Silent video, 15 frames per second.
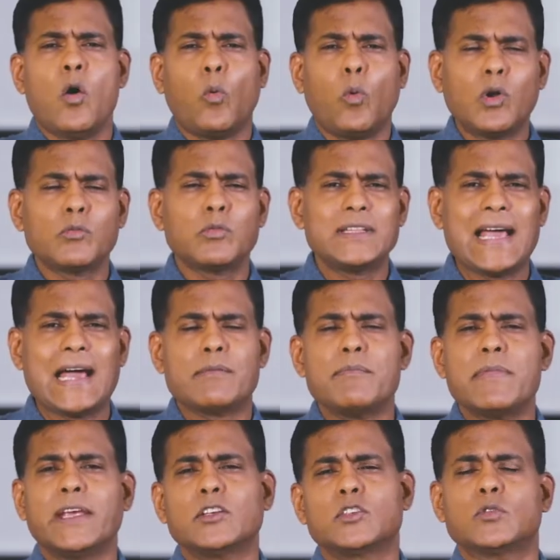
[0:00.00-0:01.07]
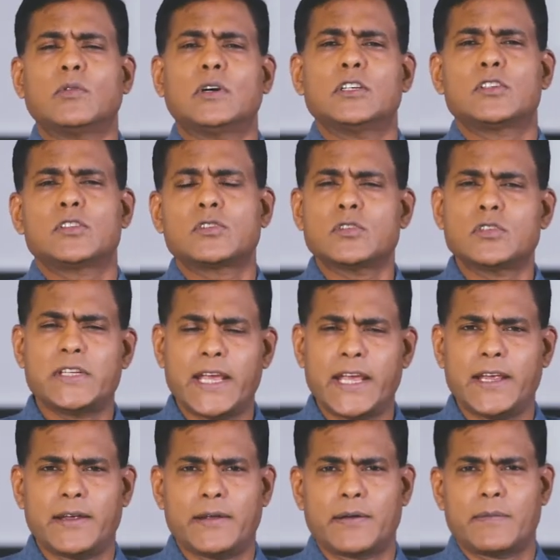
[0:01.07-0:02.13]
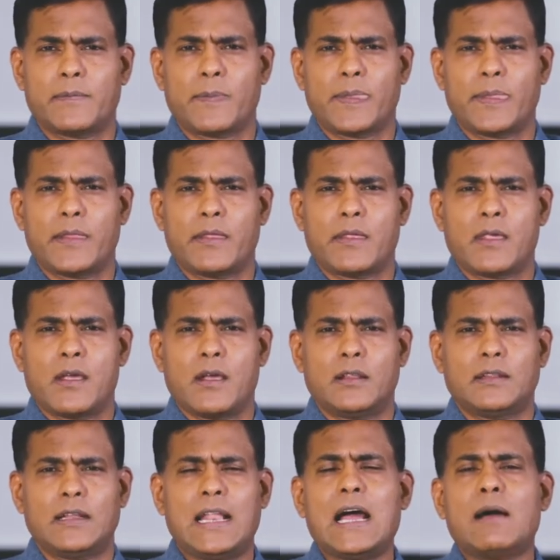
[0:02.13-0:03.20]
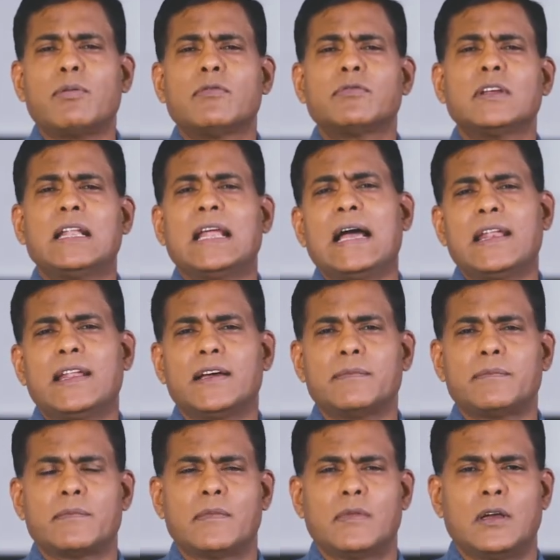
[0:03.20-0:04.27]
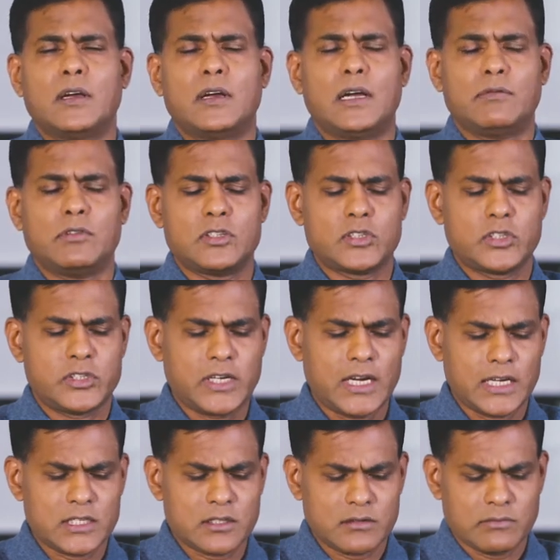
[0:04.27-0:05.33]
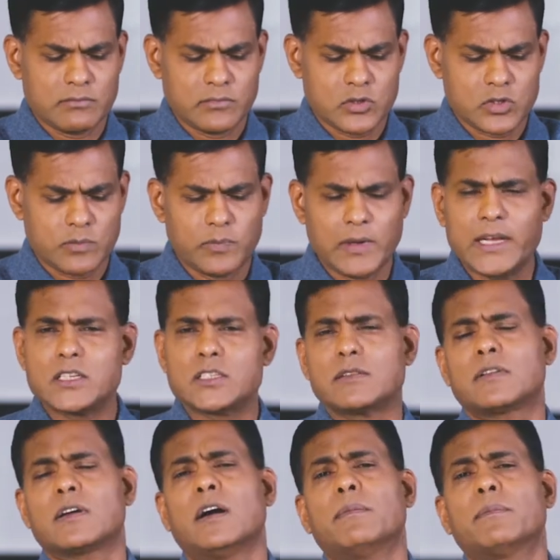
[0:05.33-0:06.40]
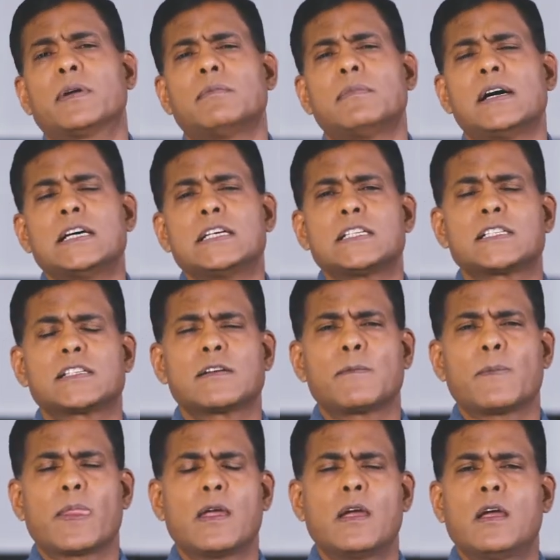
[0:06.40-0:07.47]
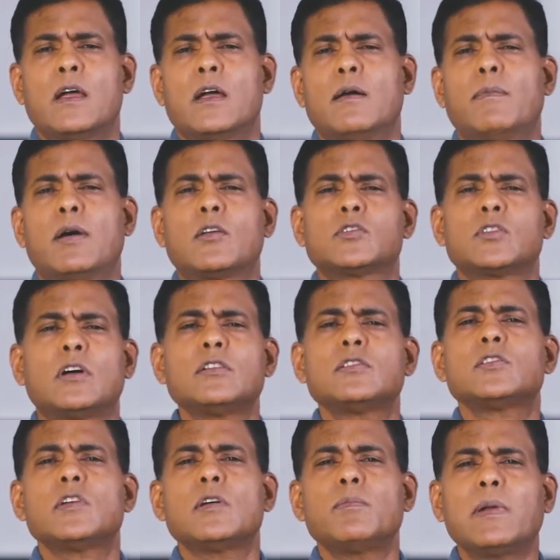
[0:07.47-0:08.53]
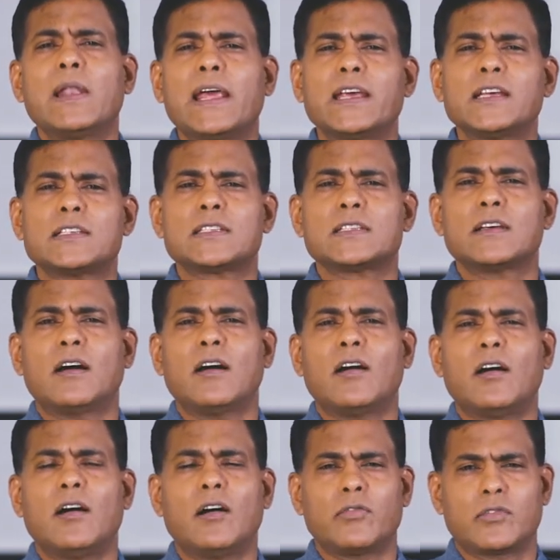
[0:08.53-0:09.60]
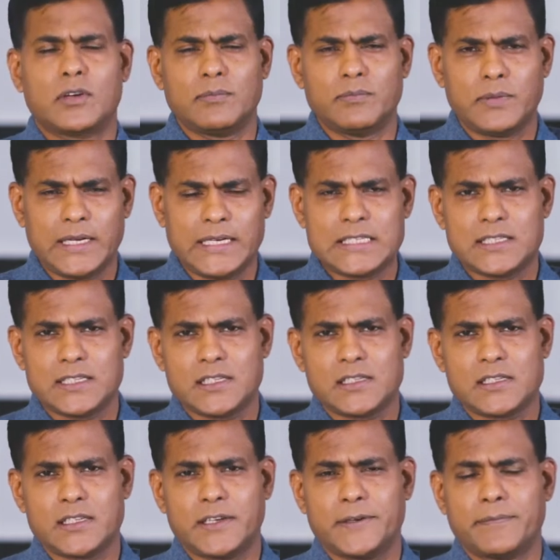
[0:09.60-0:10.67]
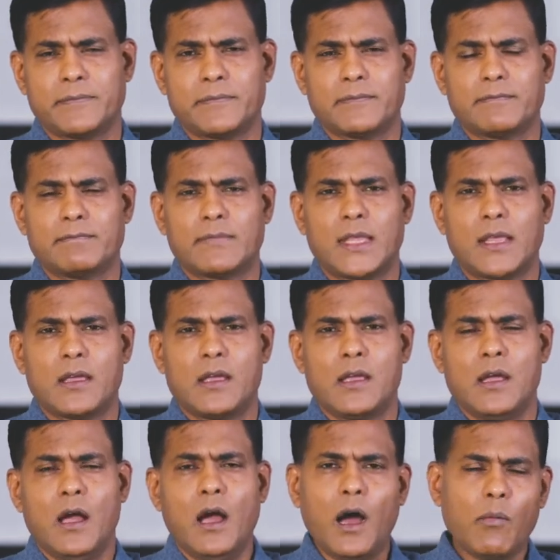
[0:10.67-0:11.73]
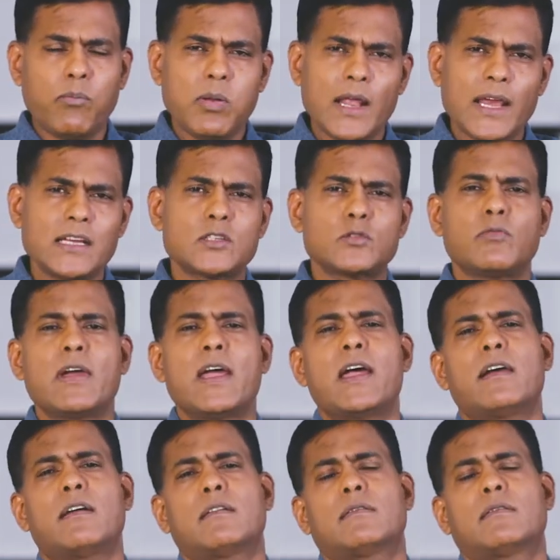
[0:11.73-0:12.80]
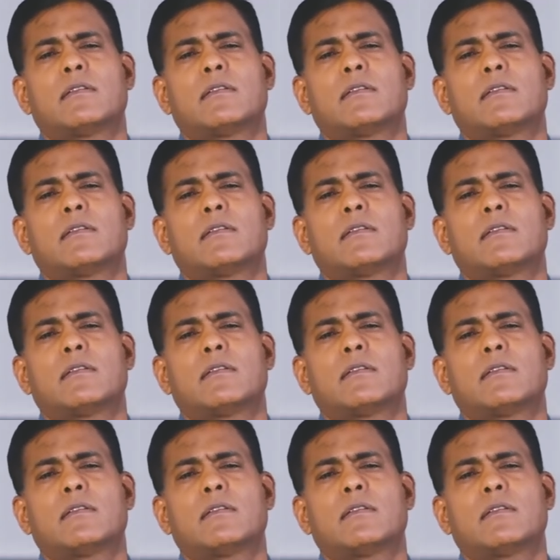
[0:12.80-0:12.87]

What would that mean to us today? The lap of Delilah, I would suggest, was a place of compromise, but it was also a place of complacency. A place where